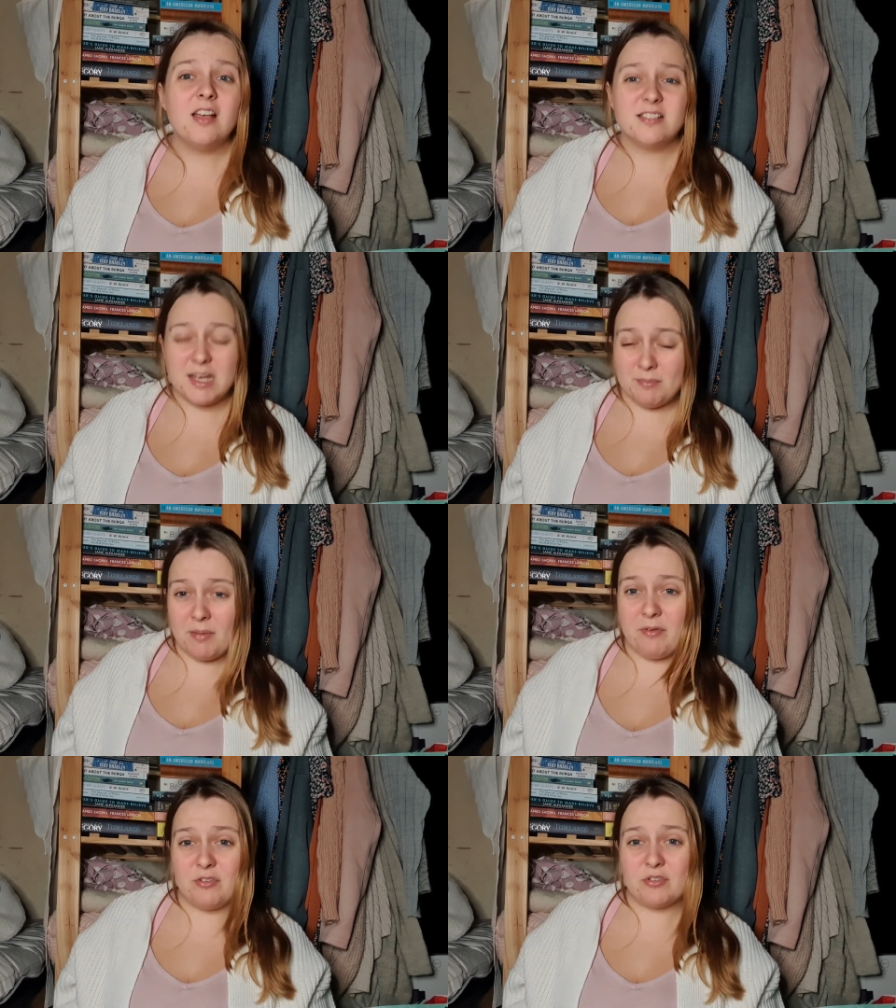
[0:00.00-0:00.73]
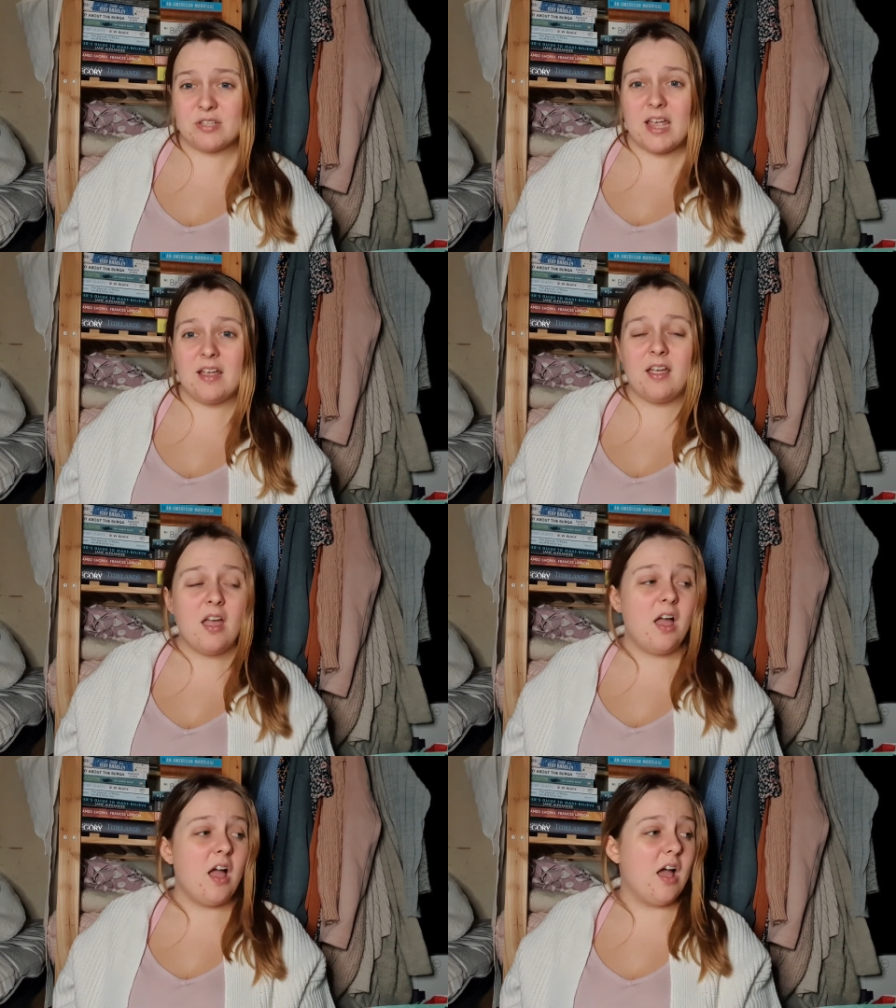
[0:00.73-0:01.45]
so that made me feel sick
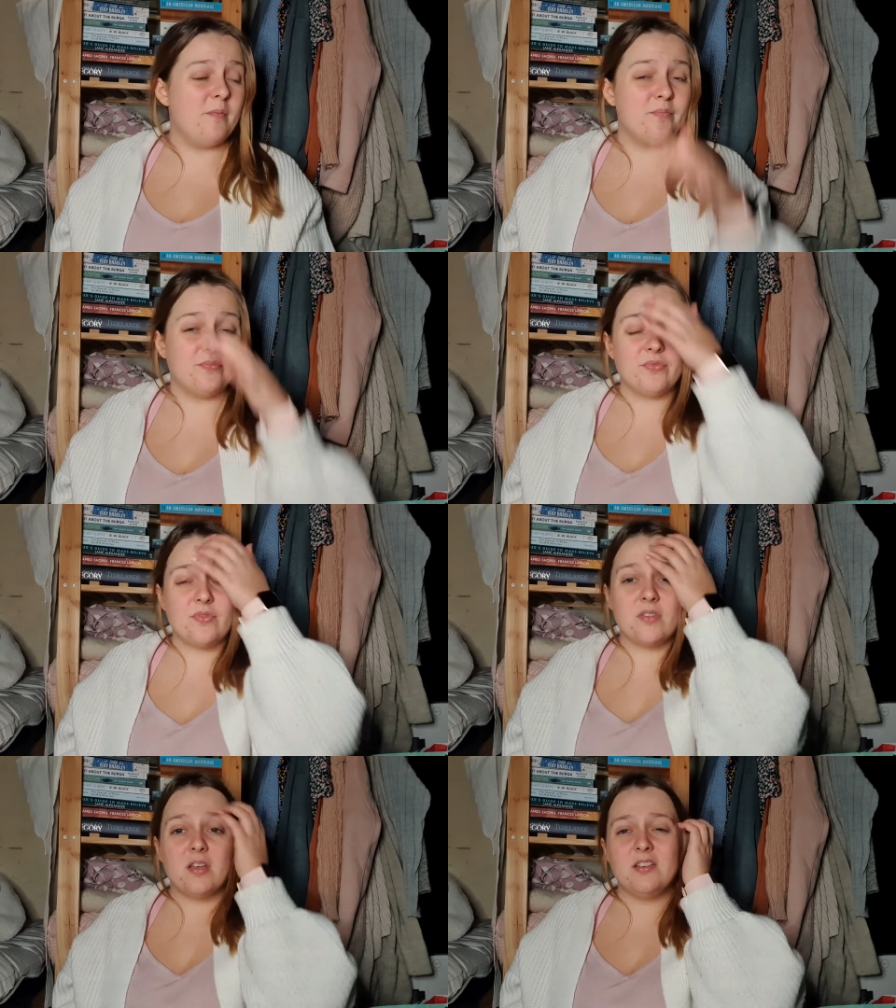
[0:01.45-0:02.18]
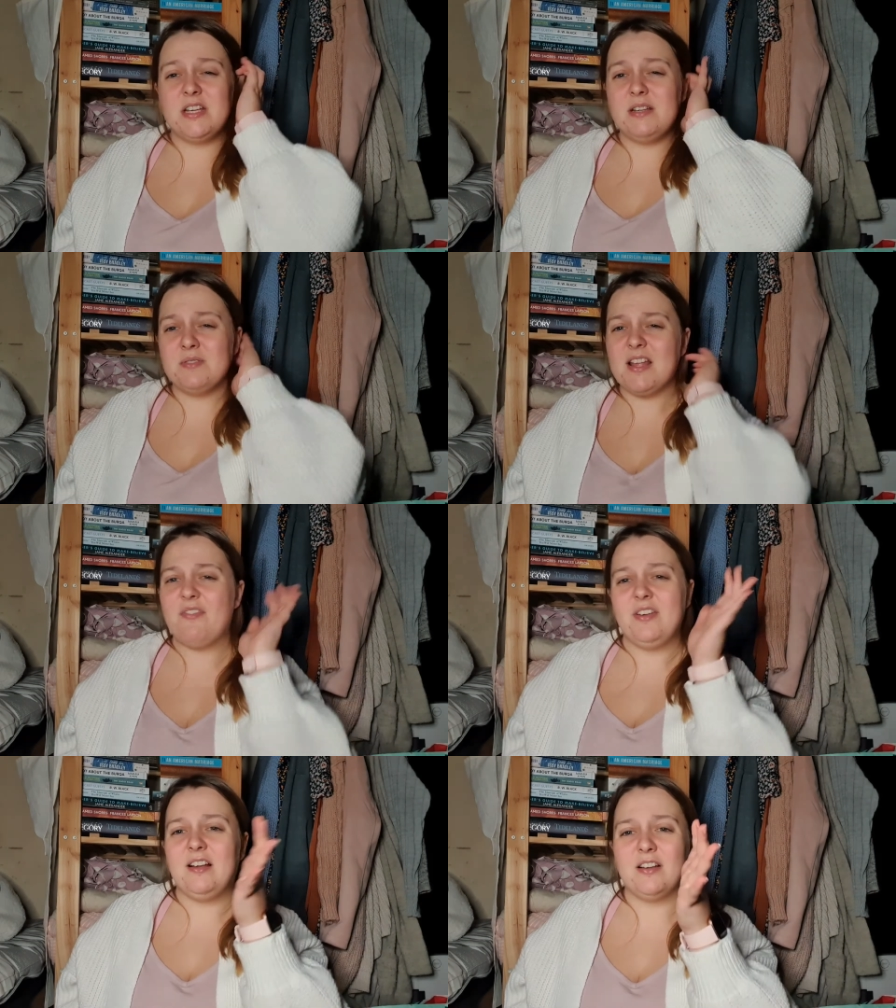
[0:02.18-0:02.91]
um she was
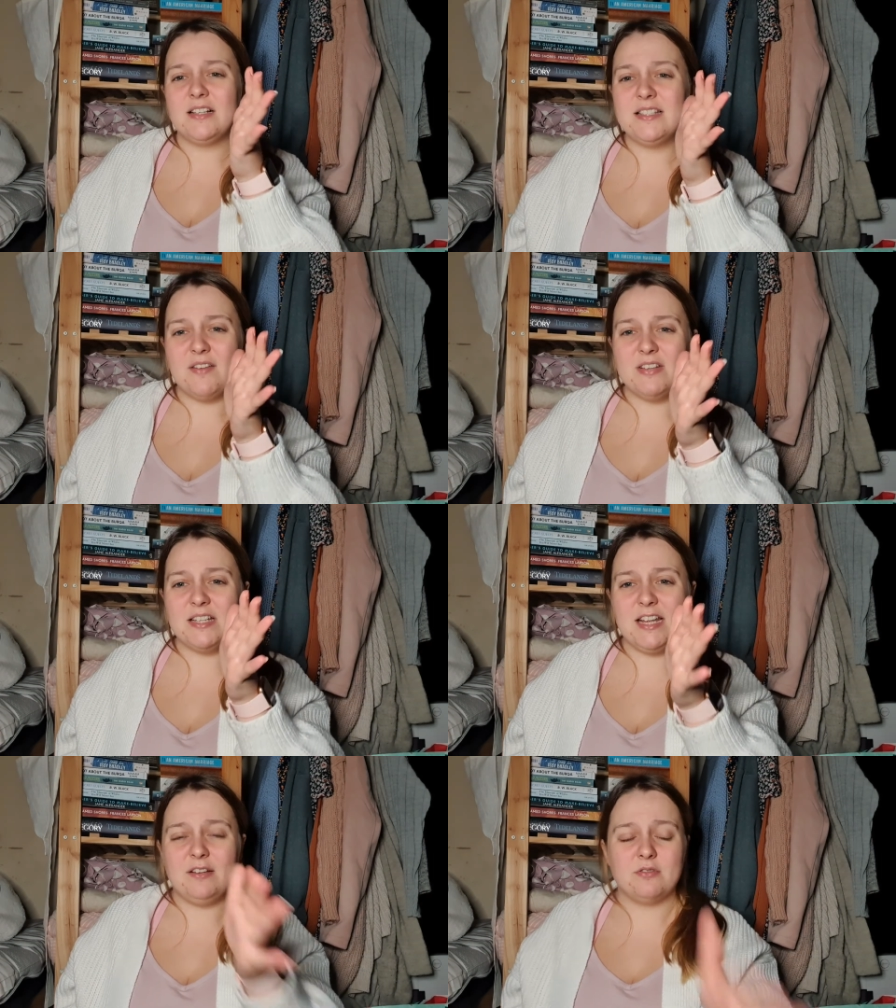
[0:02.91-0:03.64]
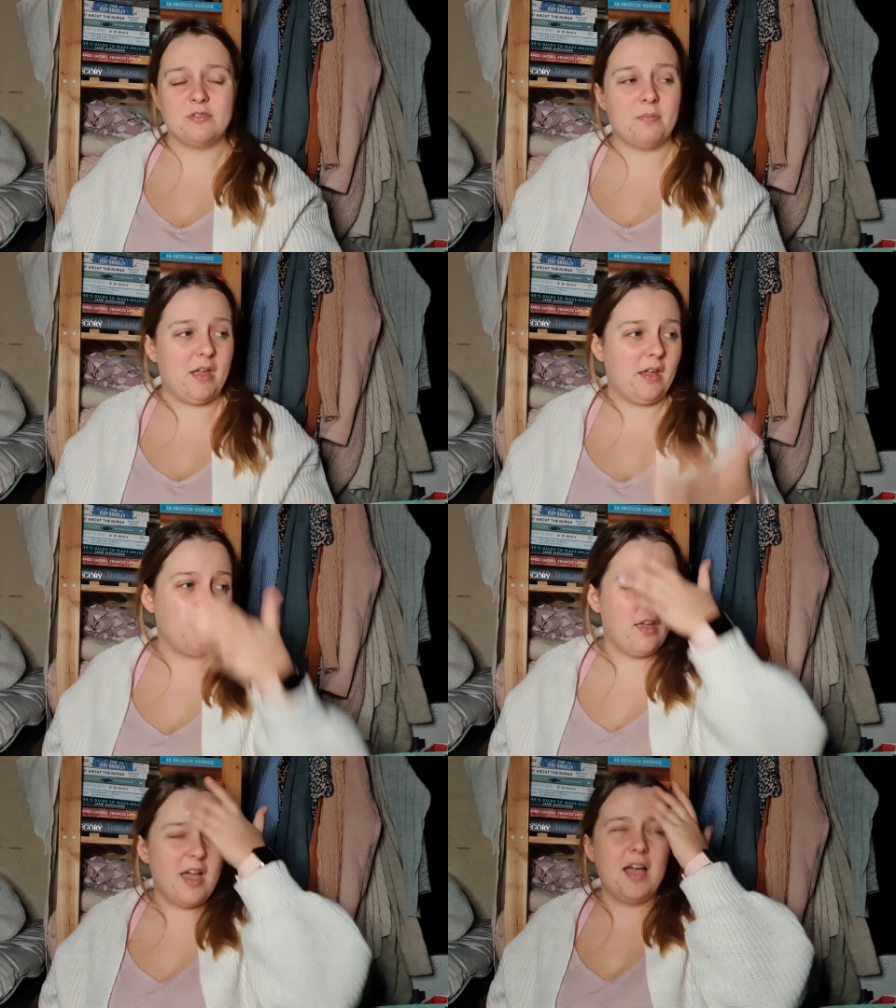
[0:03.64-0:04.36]
definitely like 17 or something
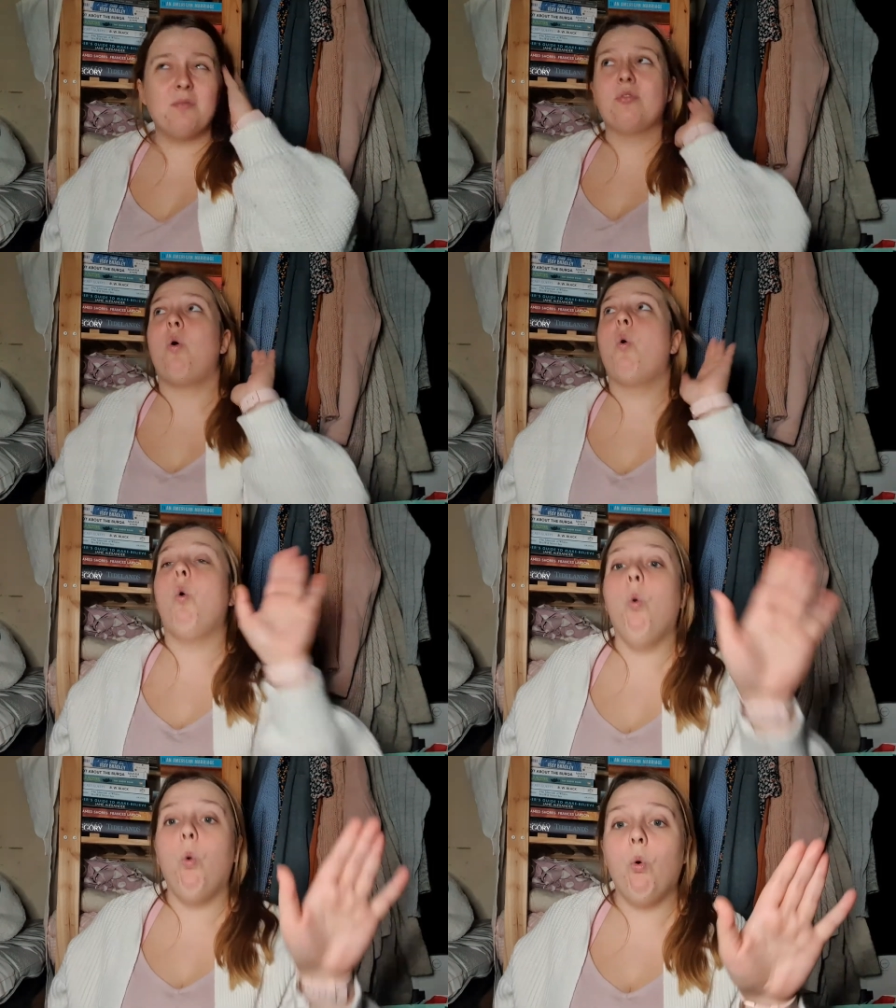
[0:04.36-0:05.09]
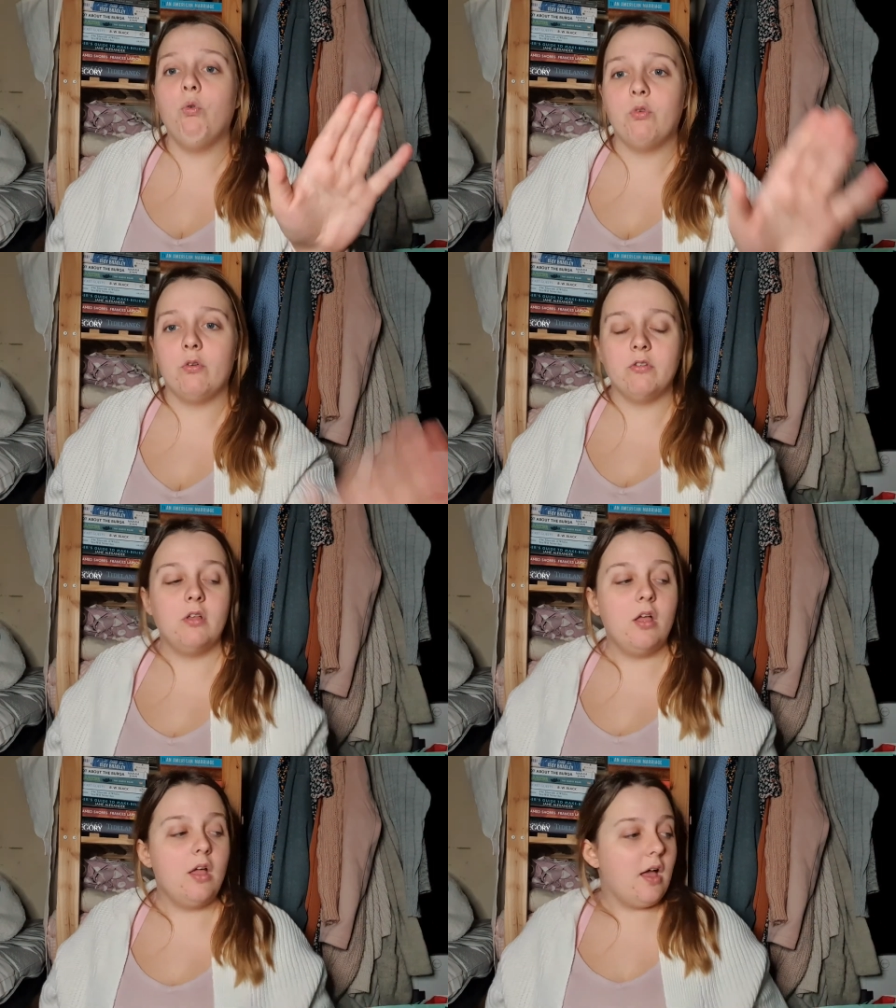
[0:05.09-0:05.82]
it was awful
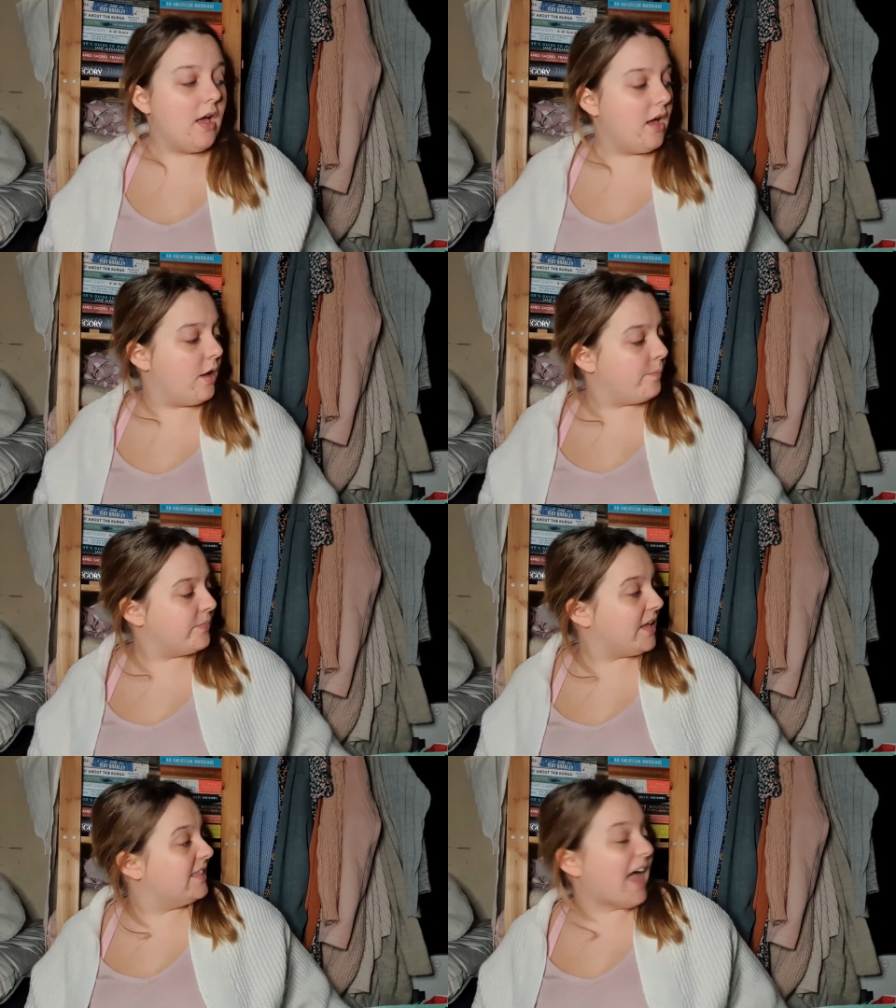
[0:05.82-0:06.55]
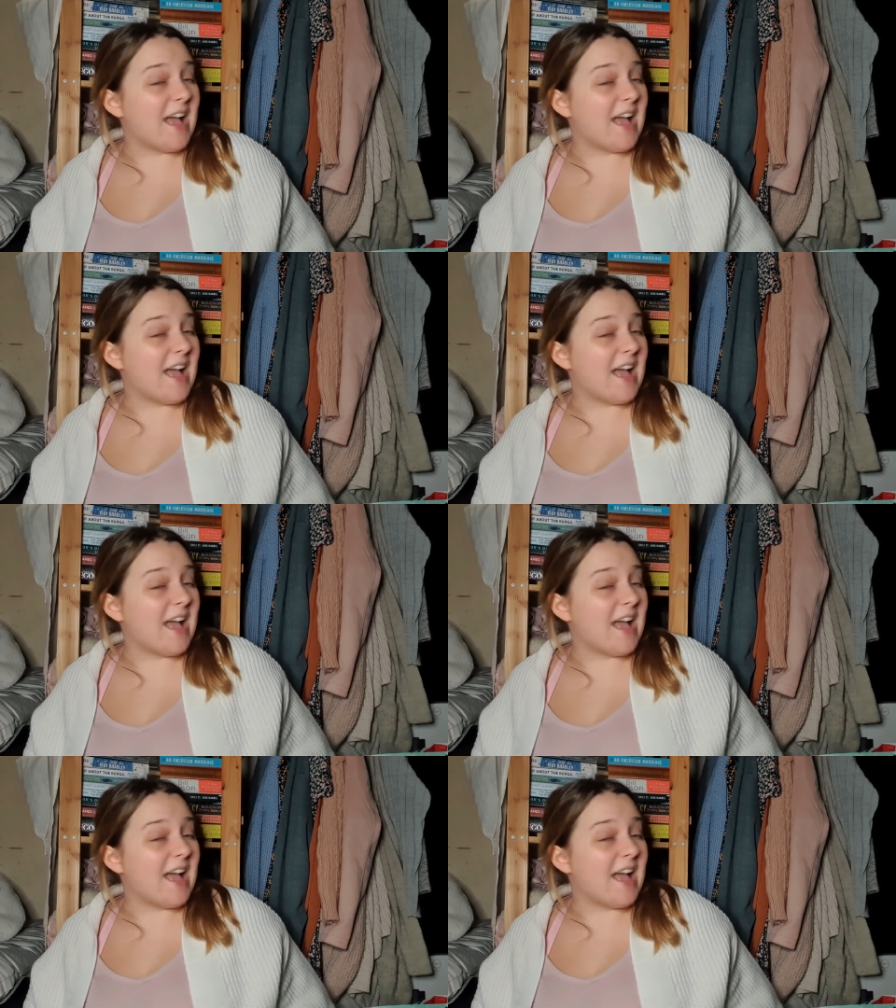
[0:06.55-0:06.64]
um in that